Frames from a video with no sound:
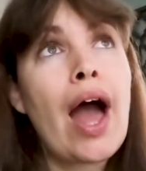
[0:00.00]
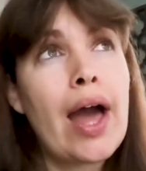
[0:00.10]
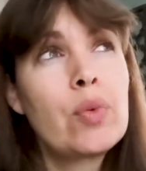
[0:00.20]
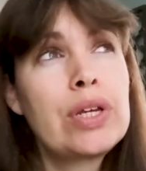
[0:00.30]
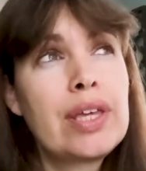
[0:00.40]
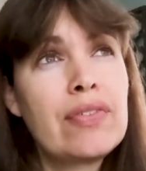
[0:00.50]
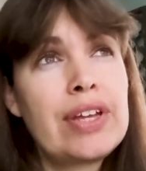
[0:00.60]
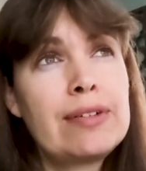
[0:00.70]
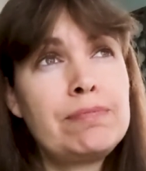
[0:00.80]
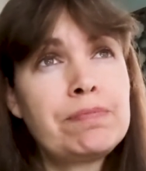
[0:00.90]
I would give
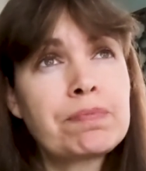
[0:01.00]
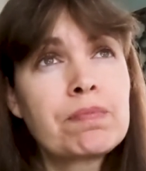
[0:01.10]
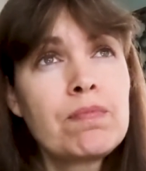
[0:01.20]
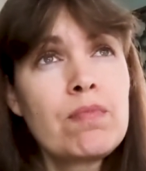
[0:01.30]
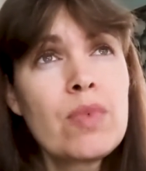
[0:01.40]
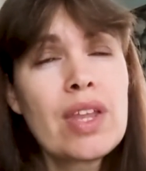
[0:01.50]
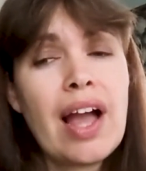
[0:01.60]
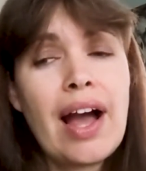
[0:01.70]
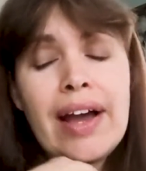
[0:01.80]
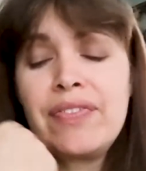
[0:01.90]
it,
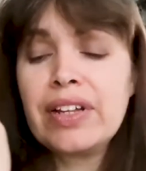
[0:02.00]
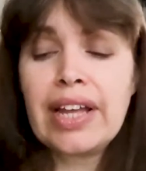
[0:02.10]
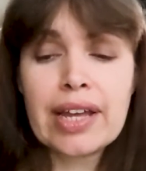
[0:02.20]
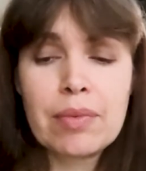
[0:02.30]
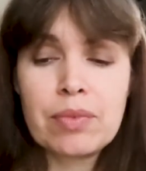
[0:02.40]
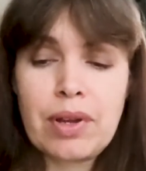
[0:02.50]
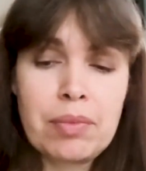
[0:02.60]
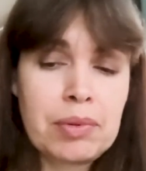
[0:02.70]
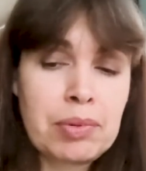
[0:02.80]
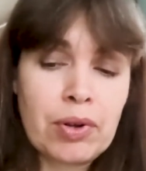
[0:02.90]
I feel like I'm,
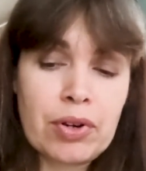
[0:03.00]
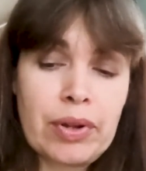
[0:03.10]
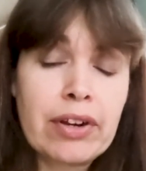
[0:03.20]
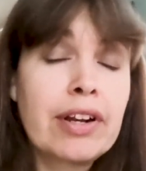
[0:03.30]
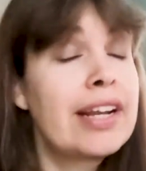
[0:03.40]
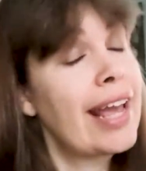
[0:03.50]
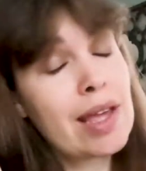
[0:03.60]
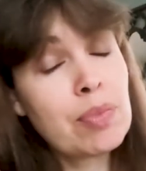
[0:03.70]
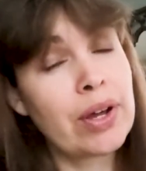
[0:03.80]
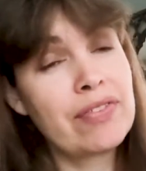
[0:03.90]
I'm a broken record, an
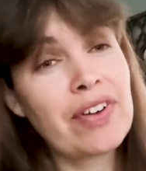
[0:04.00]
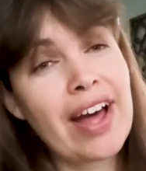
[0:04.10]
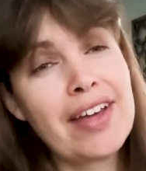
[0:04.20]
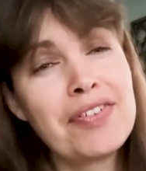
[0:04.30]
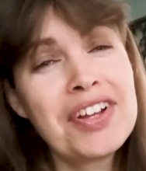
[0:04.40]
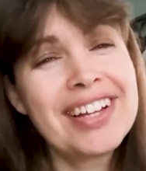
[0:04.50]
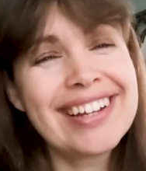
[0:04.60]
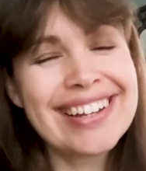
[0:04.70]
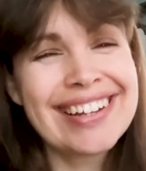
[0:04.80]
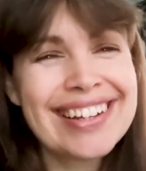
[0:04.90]
eight point five.
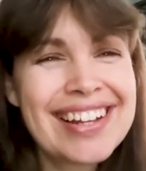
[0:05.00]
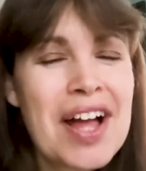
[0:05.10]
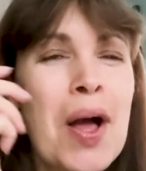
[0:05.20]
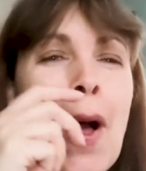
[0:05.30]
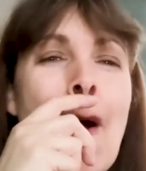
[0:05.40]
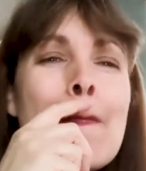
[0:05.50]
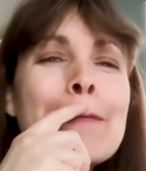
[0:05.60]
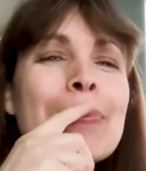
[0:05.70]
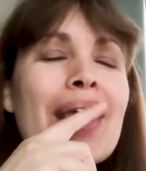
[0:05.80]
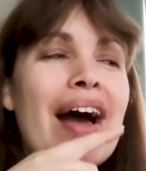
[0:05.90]

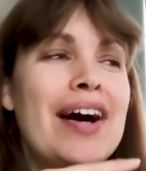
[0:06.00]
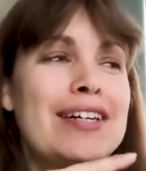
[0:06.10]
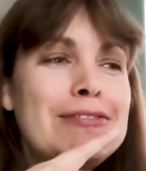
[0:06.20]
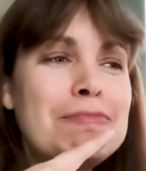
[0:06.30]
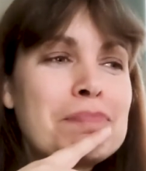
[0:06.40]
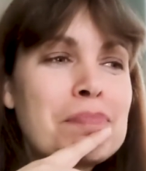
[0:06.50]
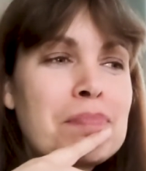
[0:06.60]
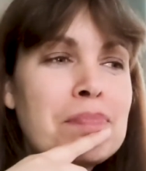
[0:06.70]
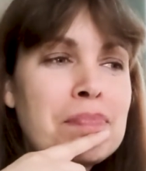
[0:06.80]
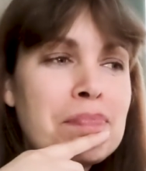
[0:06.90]
um,
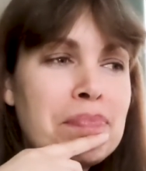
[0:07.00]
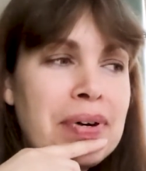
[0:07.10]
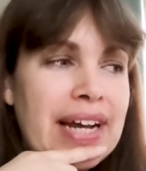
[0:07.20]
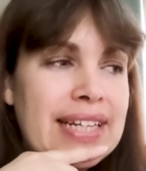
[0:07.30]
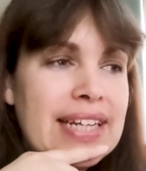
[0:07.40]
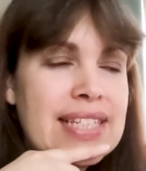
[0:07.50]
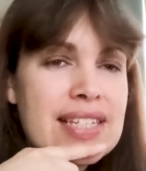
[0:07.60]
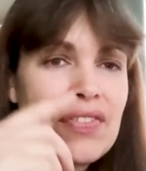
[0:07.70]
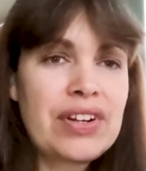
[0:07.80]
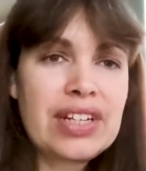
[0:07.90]
but it's
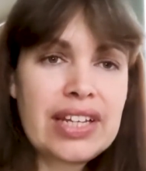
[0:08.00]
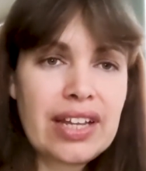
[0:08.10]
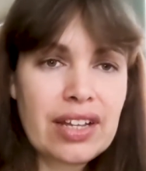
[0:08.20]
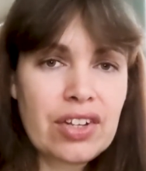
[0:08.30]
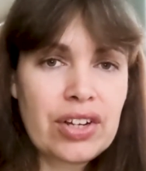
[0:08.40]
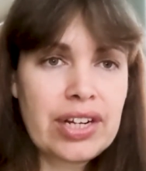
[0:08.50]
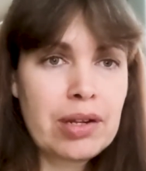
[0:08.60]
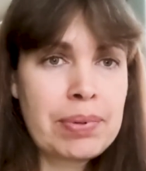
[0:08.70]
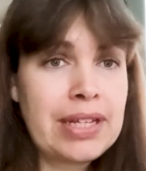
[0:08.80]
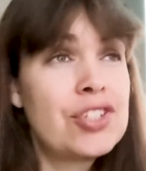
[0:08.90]
definitely good in
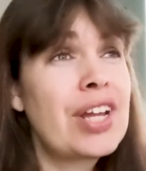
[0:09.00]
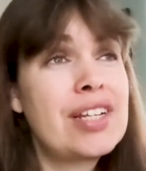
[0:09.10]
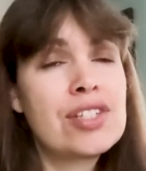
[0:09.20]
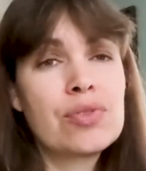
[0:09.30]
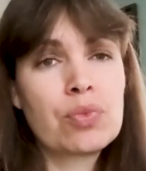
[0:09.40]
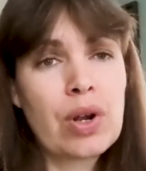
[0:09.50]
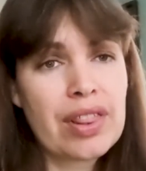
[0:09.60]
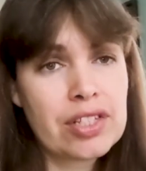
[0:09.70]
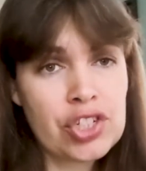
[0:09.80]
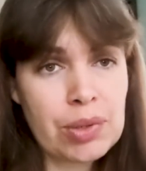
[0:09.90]
a pinch, and it's one
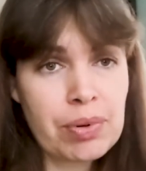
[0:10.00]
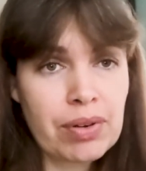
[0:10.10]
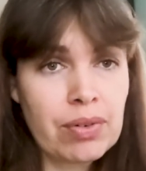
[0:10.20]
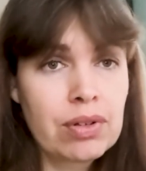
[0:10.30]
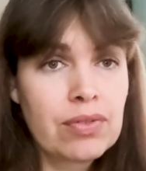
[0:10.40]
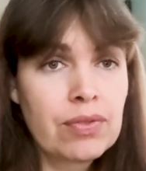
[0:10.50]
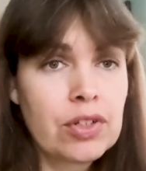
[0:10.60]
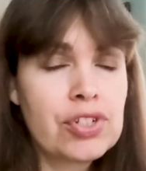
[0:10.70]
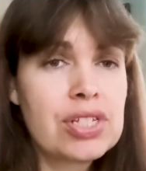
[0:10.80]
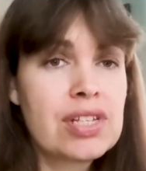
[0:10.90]
of the cheaper
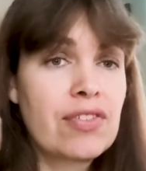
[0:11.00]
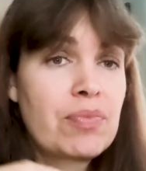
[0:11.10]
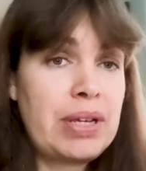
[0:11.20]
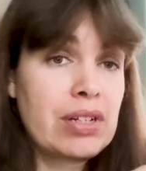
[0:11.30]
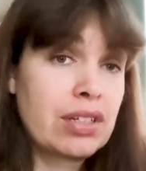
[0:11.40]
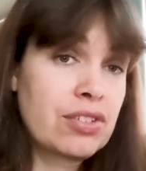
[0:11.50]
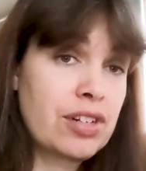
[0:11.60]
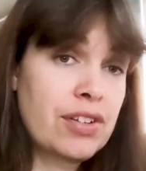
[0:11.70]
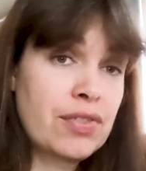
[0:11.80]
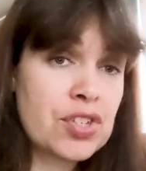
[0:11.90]
versions of meat
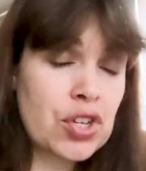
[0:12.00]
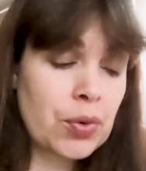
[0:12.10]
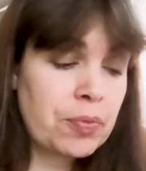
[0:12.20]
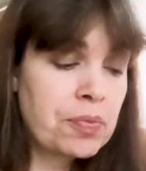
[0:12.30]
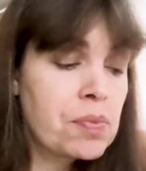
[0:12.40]
alternatives too.